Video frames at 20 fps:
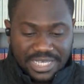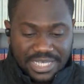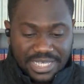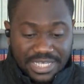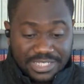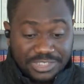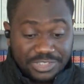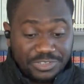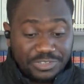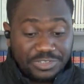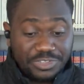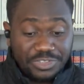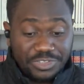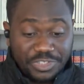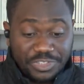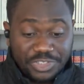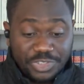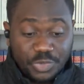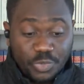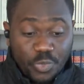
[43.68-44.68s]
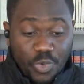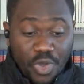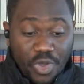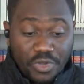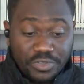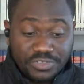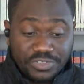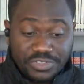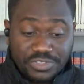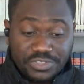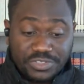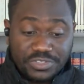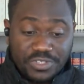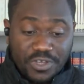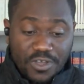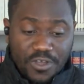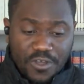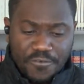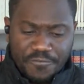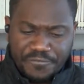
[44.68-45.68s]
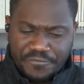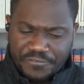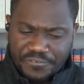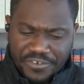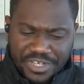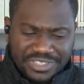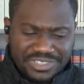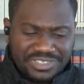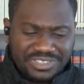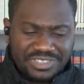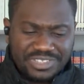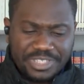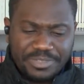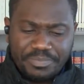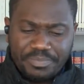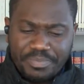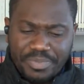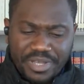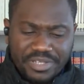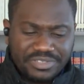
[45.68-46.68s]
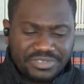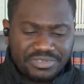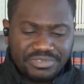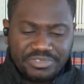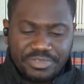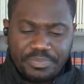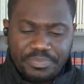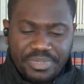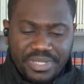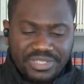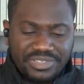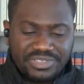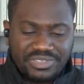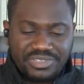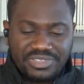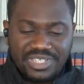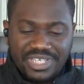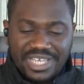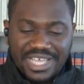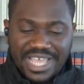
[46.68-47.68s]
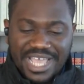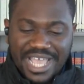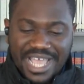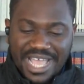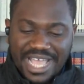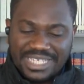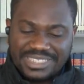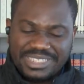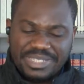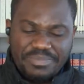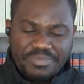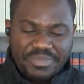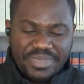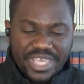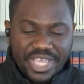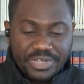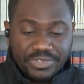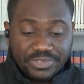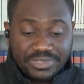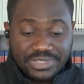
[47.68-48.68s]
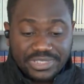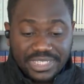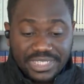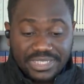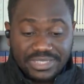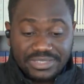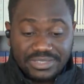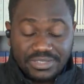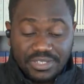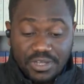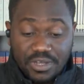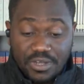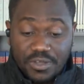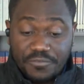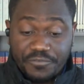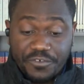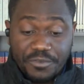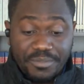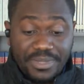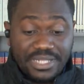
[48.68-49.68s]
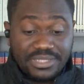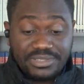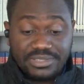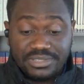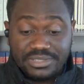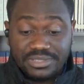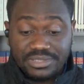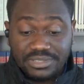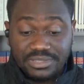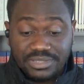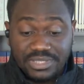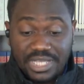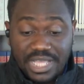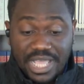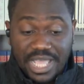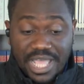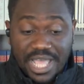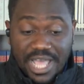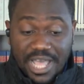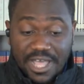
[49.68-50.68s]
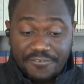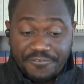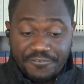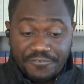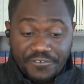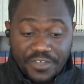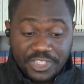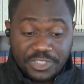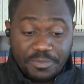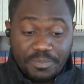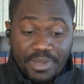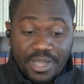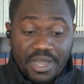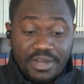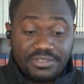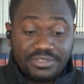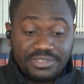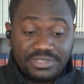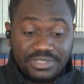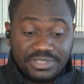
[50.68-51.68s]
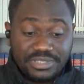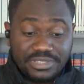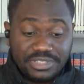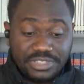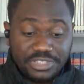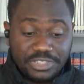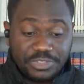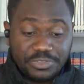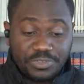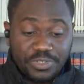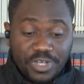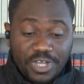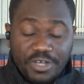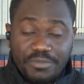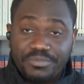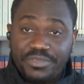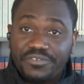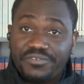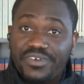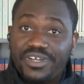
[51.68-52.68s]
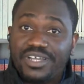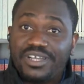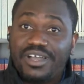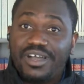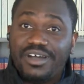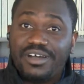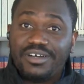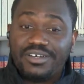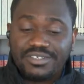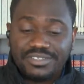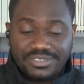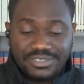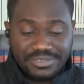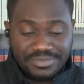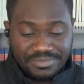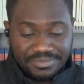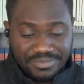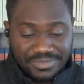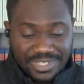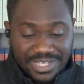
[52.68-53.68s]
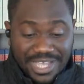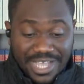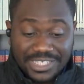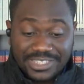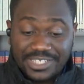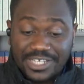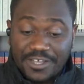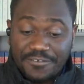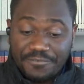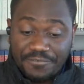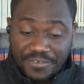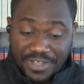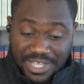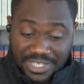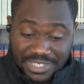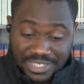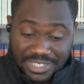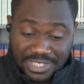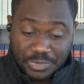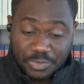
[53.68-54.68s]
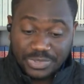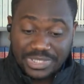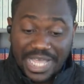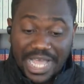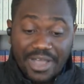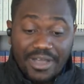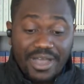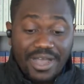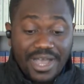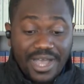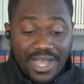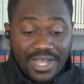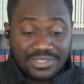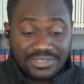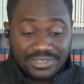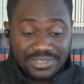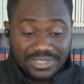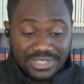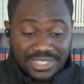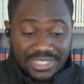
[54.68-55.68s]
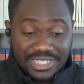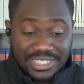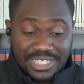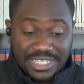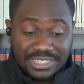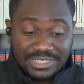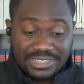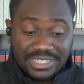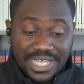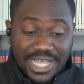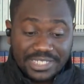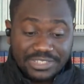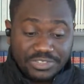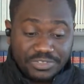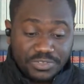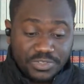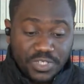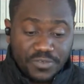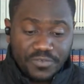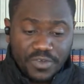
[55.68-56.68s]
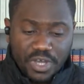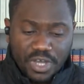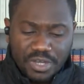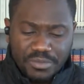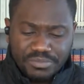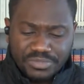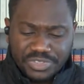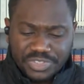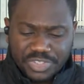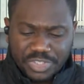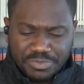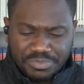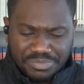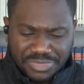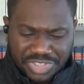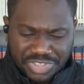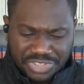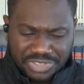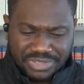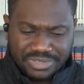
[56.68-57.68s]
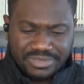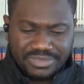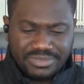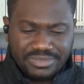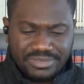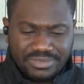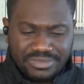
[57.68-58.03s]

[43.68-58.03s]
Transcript: It is not just the words or phrases a person repeats as a mere routine or formality. Our first priority is to come before God, as our Father with our heart is an attitude of humble submission.